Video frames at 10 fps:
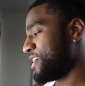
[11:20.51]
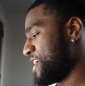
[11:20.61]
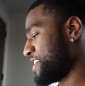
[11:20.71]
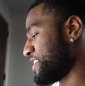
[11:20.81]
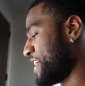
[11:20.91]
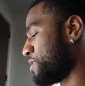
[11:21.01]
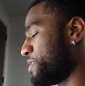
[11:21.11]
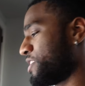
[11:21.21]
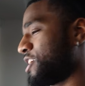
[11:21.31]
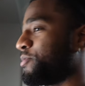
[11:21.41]
I just had to pick
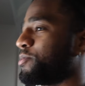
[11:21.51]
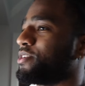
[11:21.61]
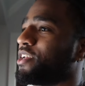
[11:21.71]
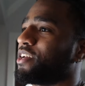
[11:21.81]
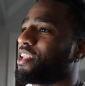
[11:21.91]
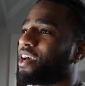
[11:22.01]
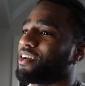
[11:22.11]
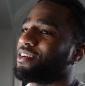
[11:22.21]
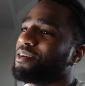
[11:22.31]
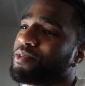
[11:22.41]
the camera up today. Like,
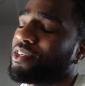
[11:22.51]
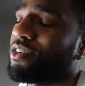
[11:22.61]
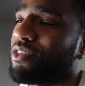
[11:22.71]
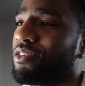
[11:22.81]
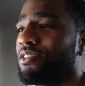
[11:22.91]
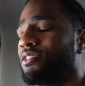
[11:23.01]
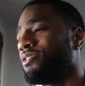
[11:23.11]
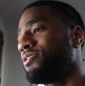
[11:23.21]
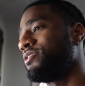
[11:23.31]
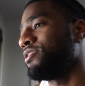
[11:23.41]
I'm sitting
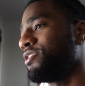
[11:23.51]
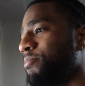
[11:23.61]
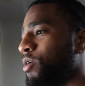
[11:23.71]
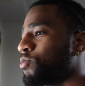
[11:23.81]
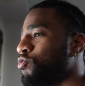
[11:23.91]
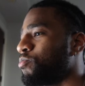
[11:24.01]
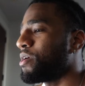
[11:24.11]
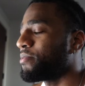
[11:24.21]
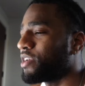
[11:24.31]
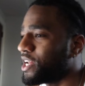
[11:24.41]
in my room.
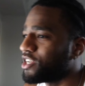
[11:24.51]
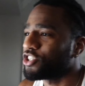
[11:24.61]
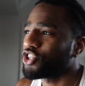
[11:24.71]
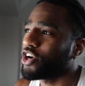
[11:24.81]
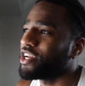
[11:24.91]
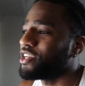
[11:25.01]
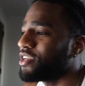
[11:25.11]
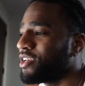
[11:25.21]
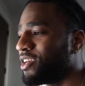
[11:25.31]
I've got done trading.